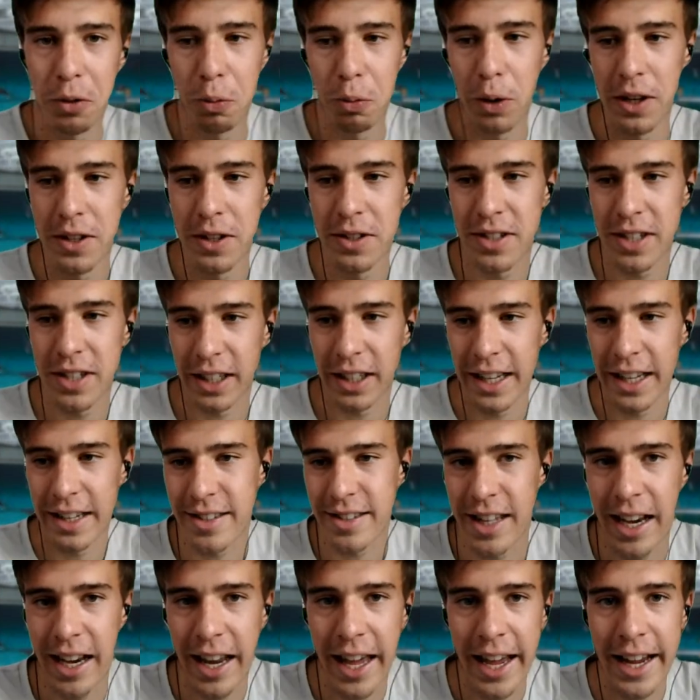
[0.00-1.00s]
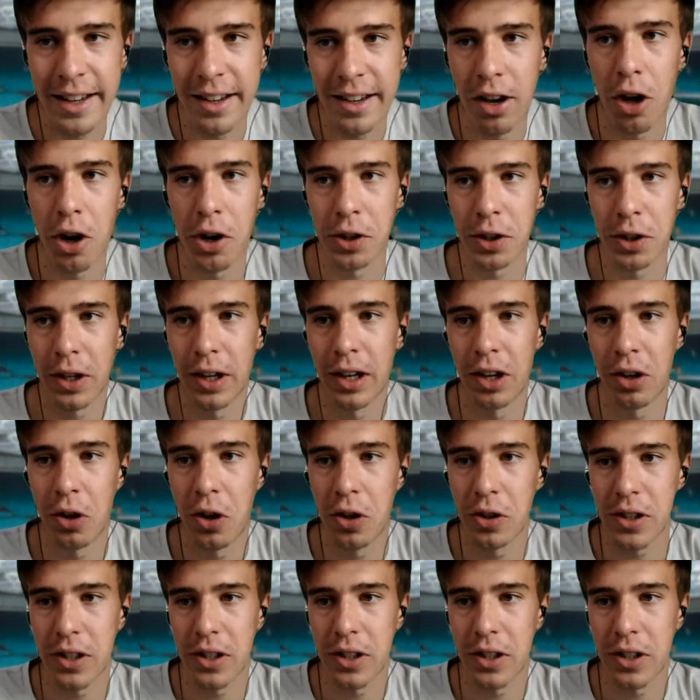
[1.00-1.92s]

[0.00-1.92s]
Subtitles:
once it gets delayed longer and